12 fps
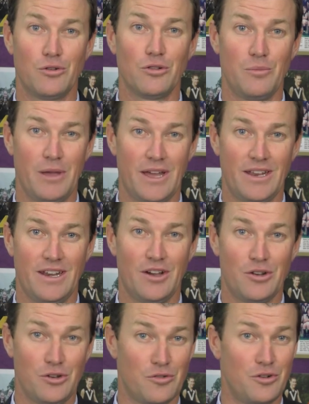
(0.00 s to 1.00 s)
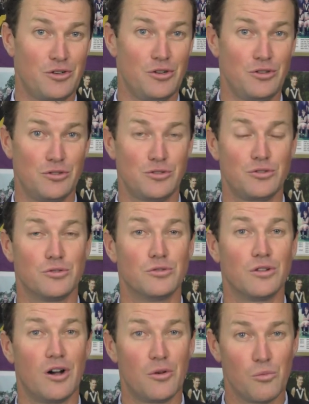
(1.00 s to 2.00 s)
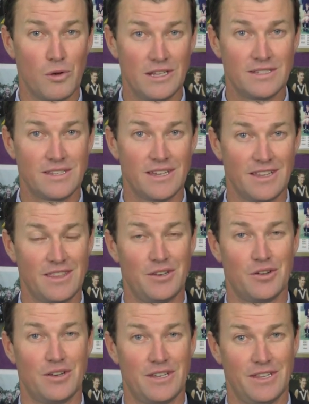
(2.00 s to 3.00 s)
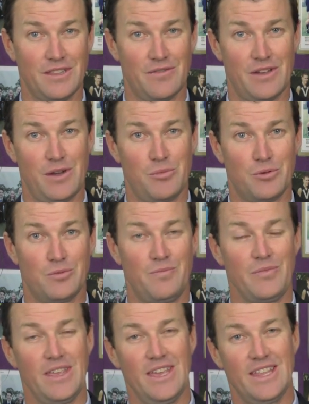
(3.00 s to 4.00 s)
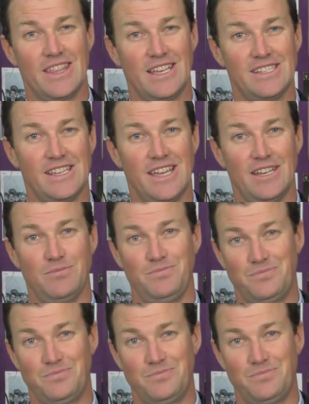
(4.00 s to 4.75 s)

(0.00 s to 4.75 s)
all about it on your return to school on Wednesday the 19th of April. Thanks again.